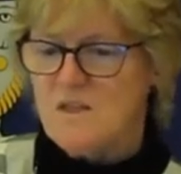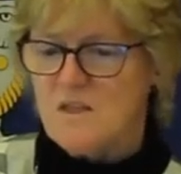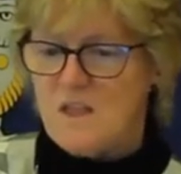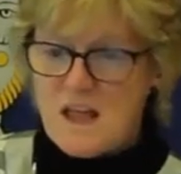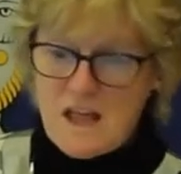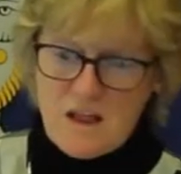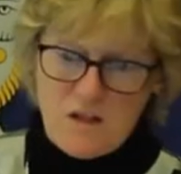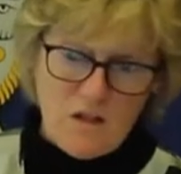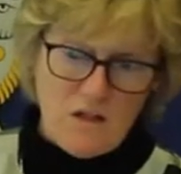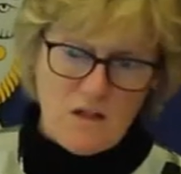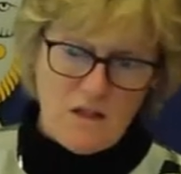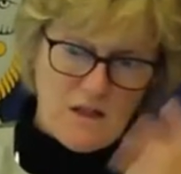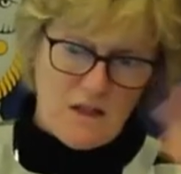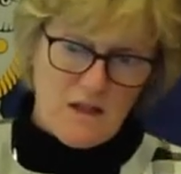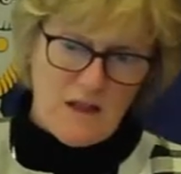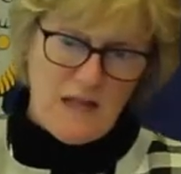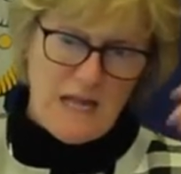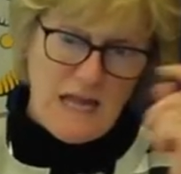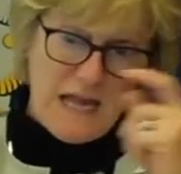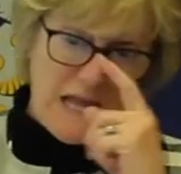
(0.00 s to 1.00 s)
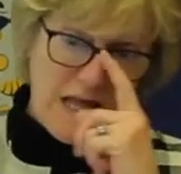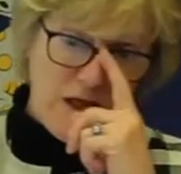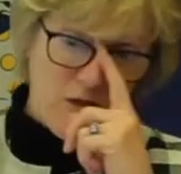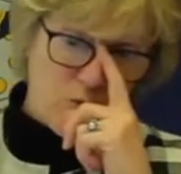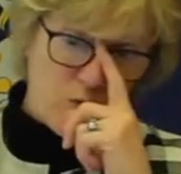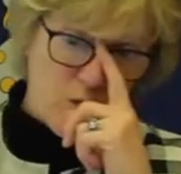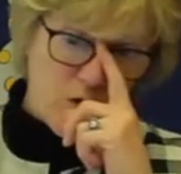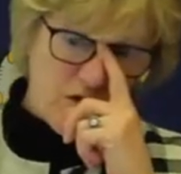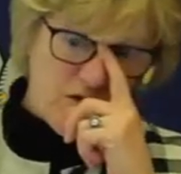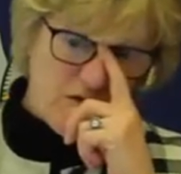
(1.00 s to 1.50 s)
This
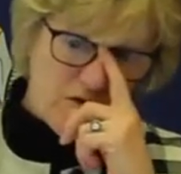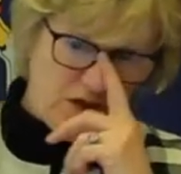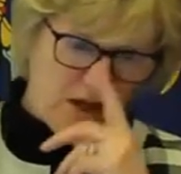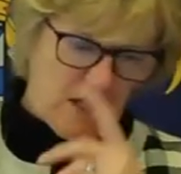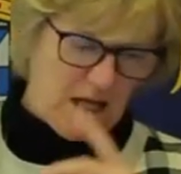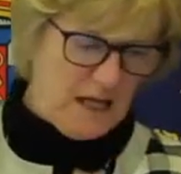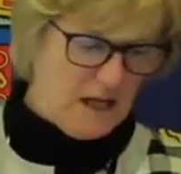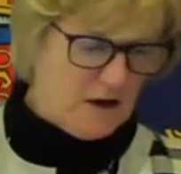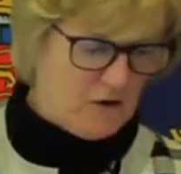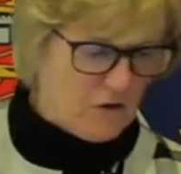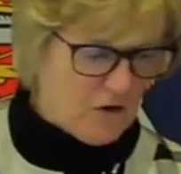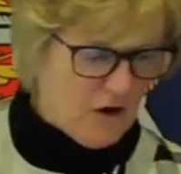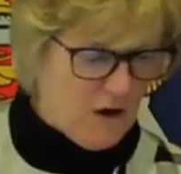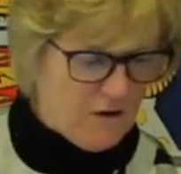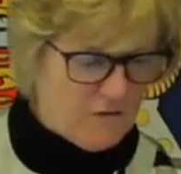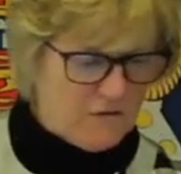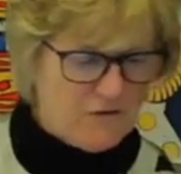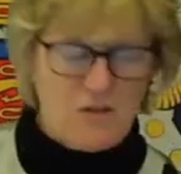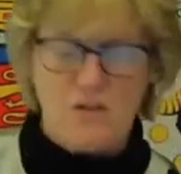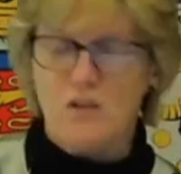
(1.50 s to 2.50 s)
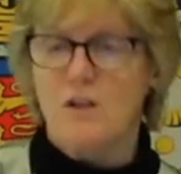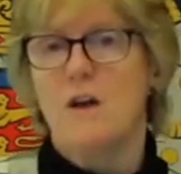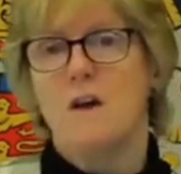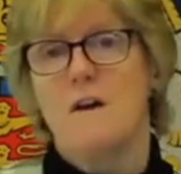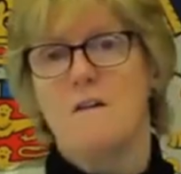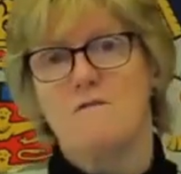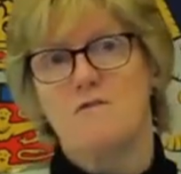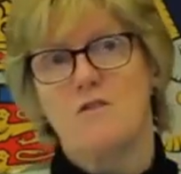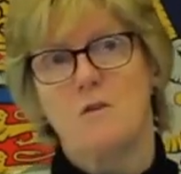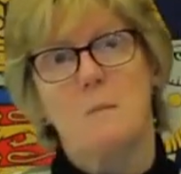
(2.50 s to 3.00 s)
is one of the graphs
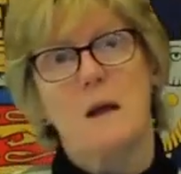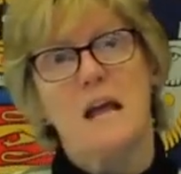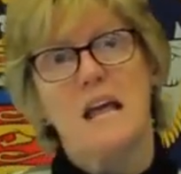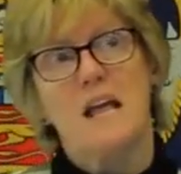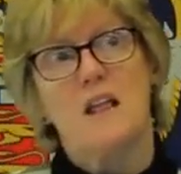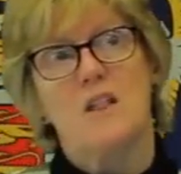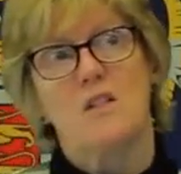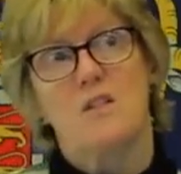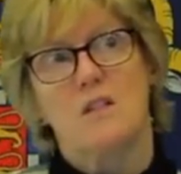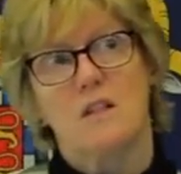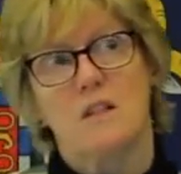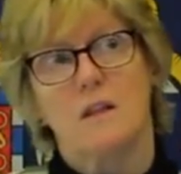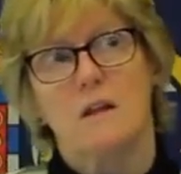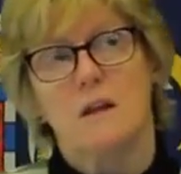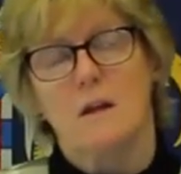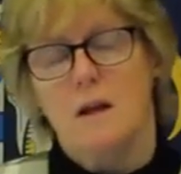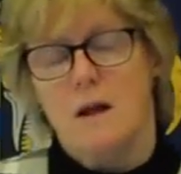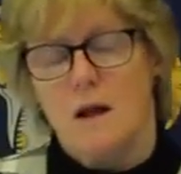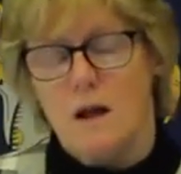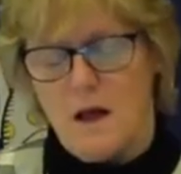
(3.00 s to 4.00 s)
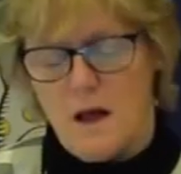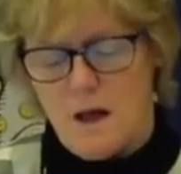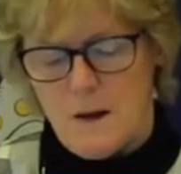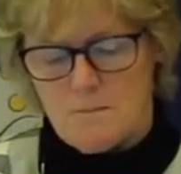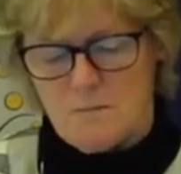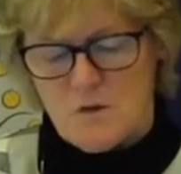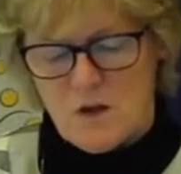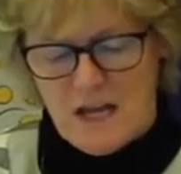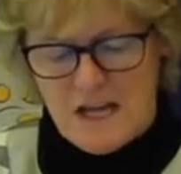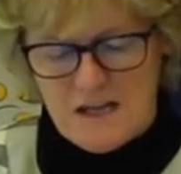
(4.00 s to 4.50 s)
from his
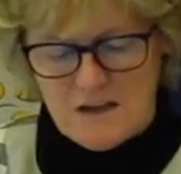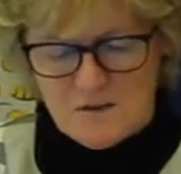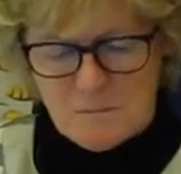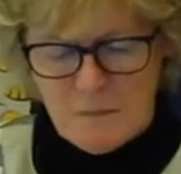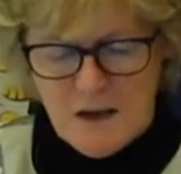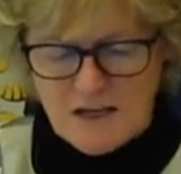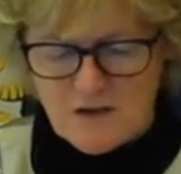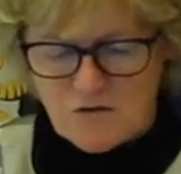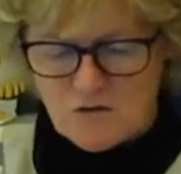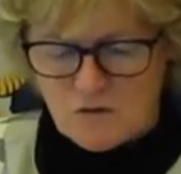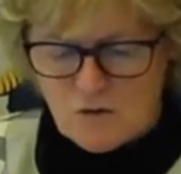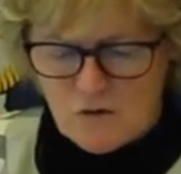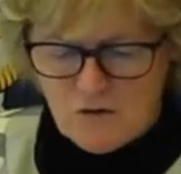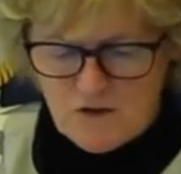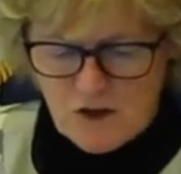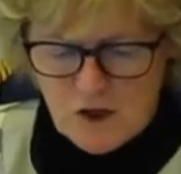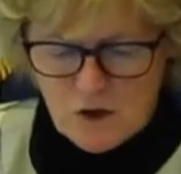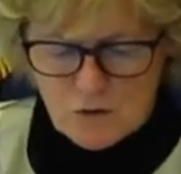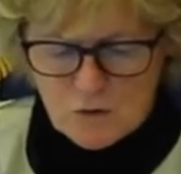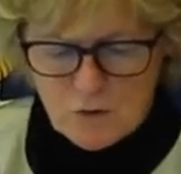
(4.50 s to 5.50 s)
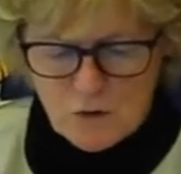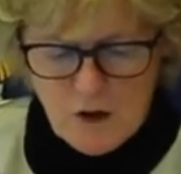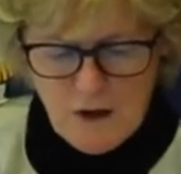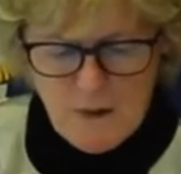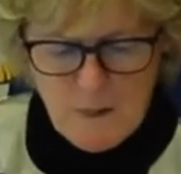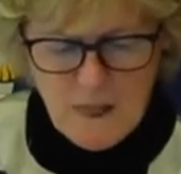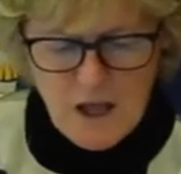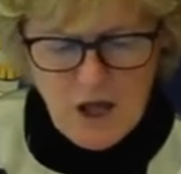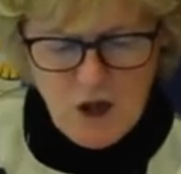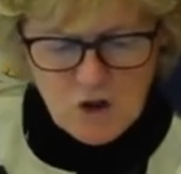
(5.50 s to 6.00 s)
independent review,
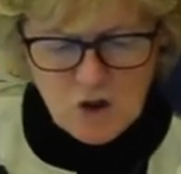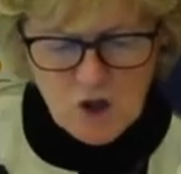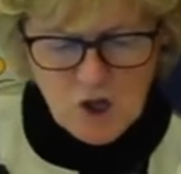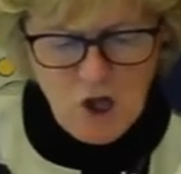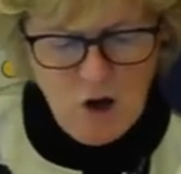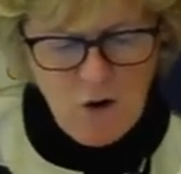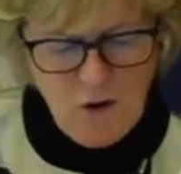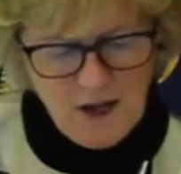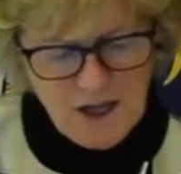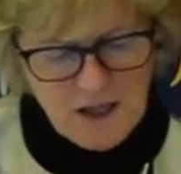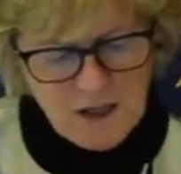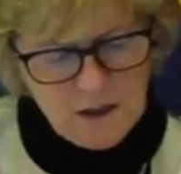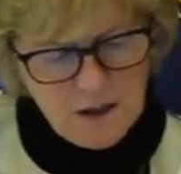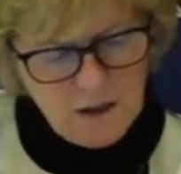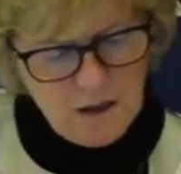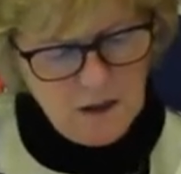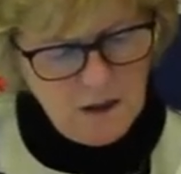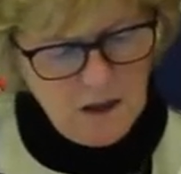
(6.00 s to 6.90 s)
showing